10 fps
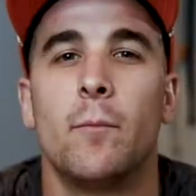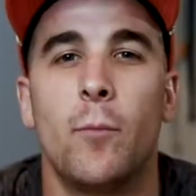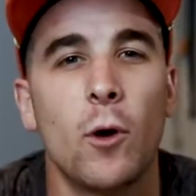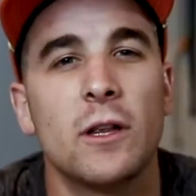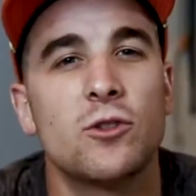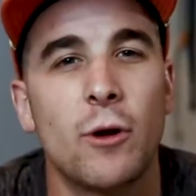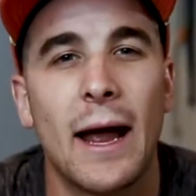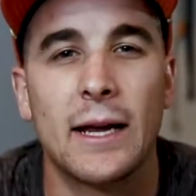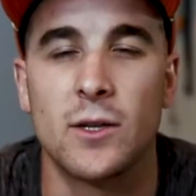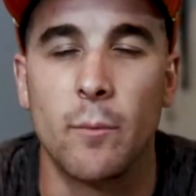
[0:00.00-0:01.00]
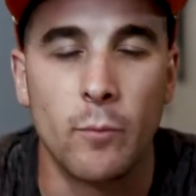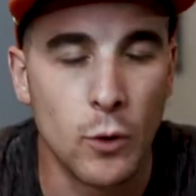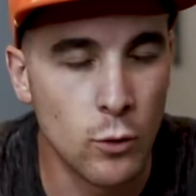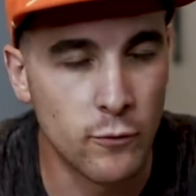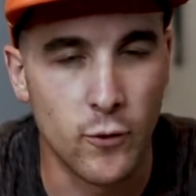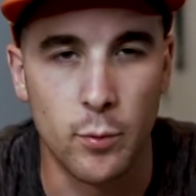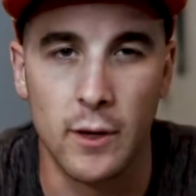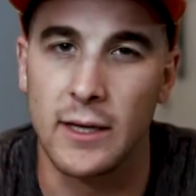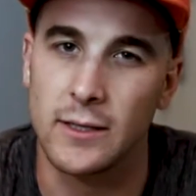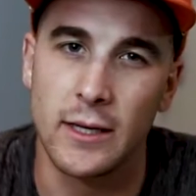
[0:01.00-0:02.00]
Pointless Crag is a beautiful
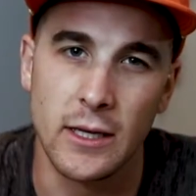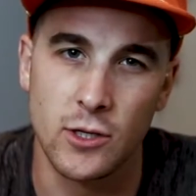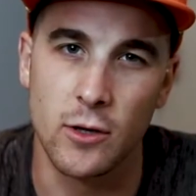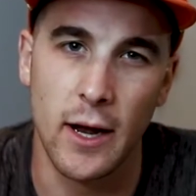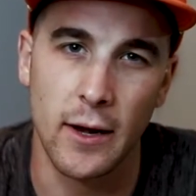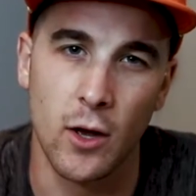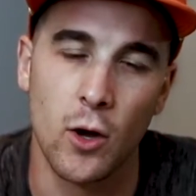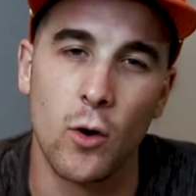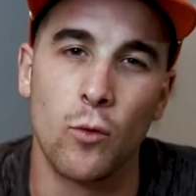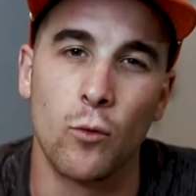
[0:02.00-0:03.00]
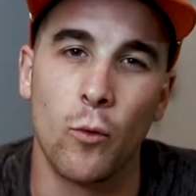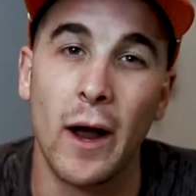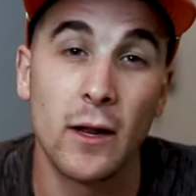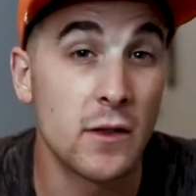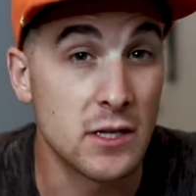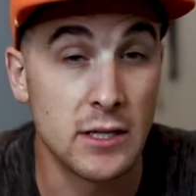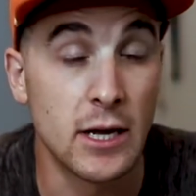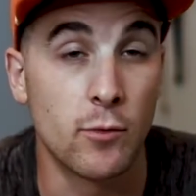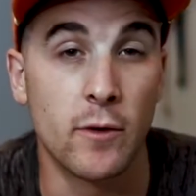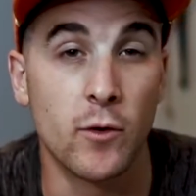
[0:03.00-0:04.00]
place in eastern Idaho, right on the
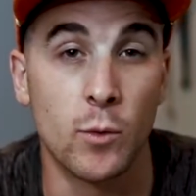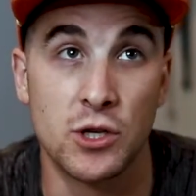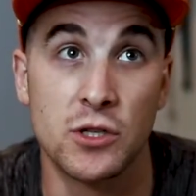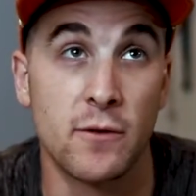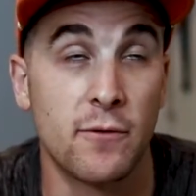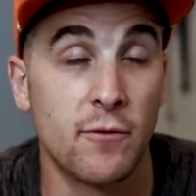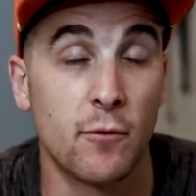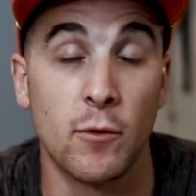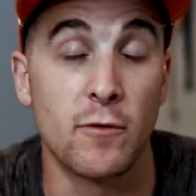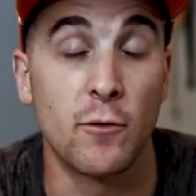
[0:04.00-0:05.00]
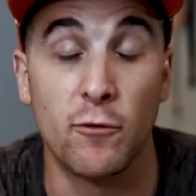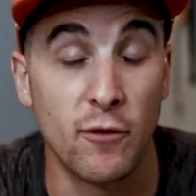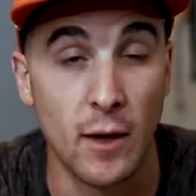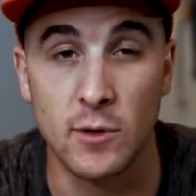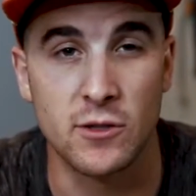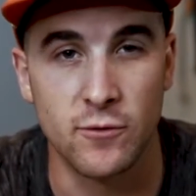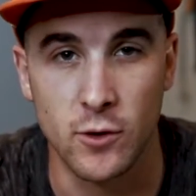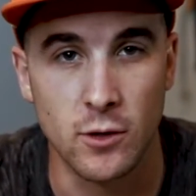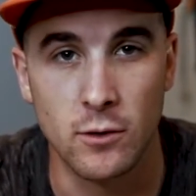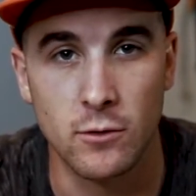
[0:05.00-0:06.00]
Snake River, which is a river famous
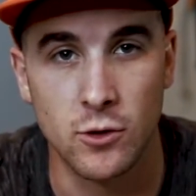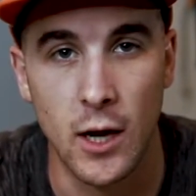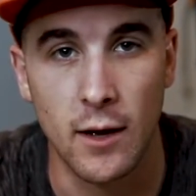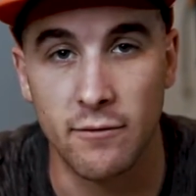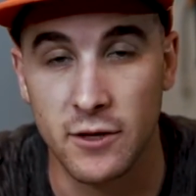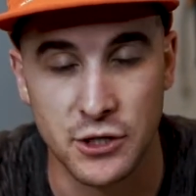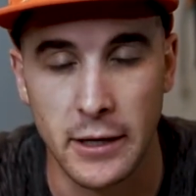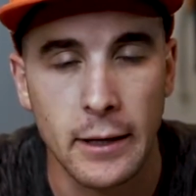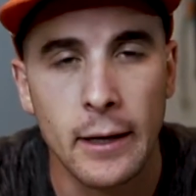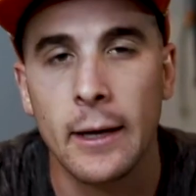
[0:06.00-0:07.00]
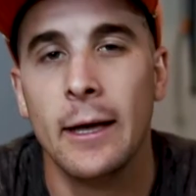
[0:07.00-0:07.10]
for fishing.